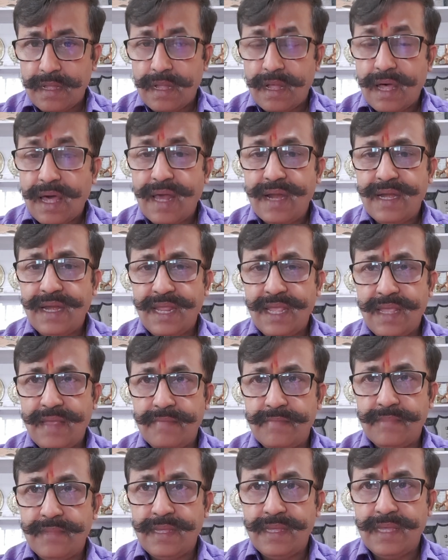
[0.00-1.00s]
her
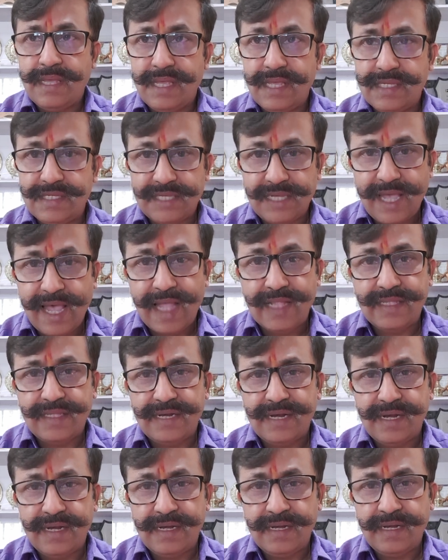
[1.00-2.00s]
name is
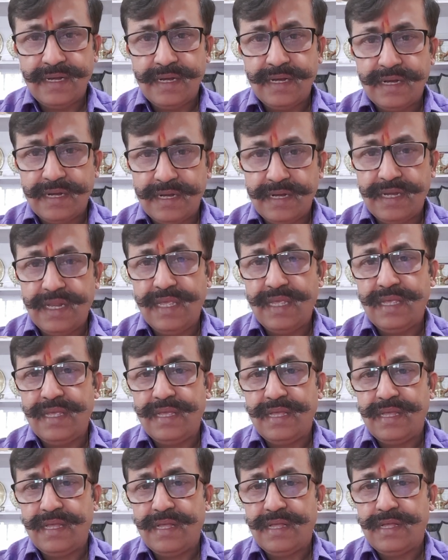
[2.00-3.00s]
Kathryn D.
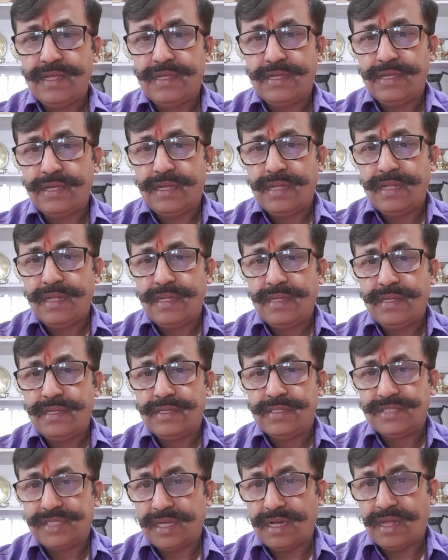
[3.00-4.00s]

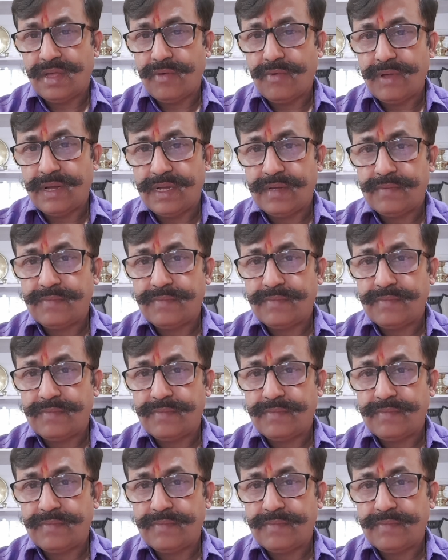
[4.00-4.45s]
Sullivan.